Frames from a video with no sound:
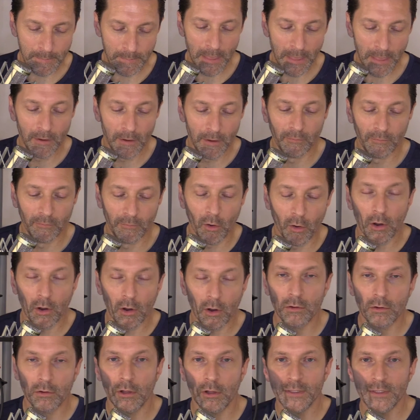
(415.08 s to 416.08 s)
For
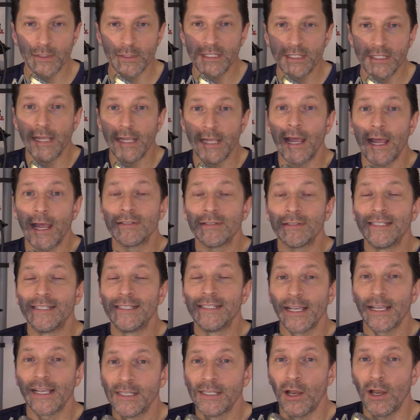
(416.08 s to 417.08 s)
Oklahoma State, now
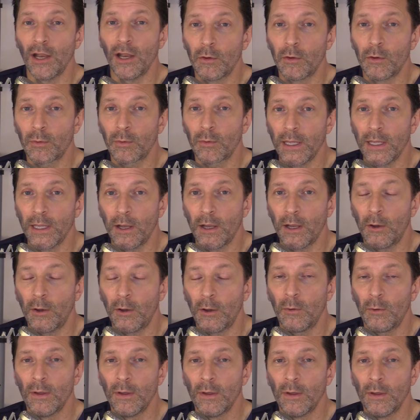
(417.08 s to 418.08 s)
six and oh, three and
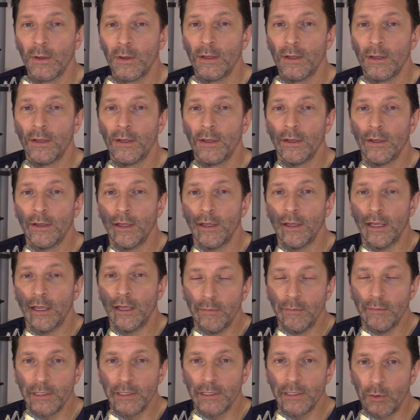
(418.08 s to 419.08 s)
oh in the
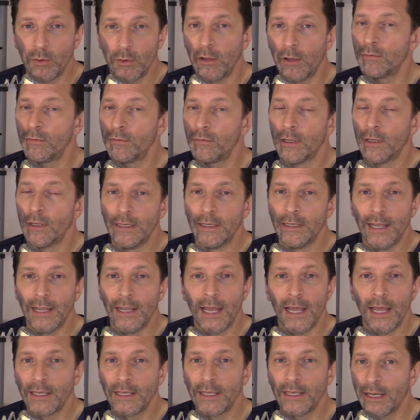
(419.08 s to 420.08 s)
Big twelve.
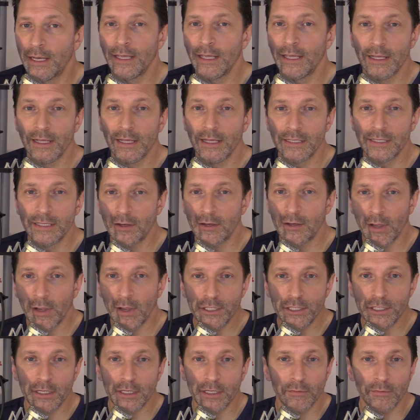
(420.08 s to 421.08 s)
Not getting
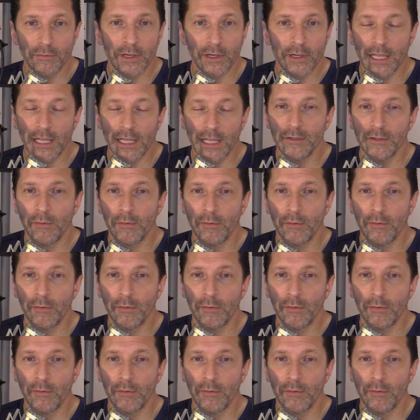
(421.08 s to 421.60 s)
consideration for college football